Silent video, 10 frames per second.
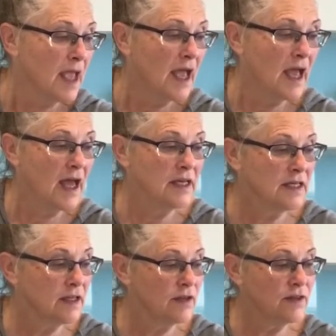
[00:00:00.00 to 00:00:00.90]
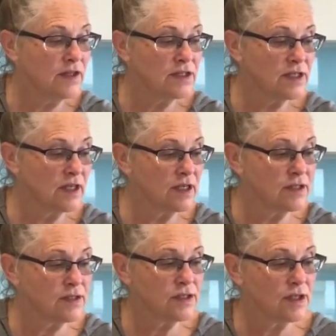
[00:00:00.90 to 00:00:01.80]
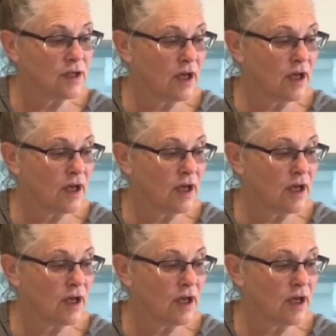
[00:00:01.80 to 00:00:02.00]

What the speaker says: And this is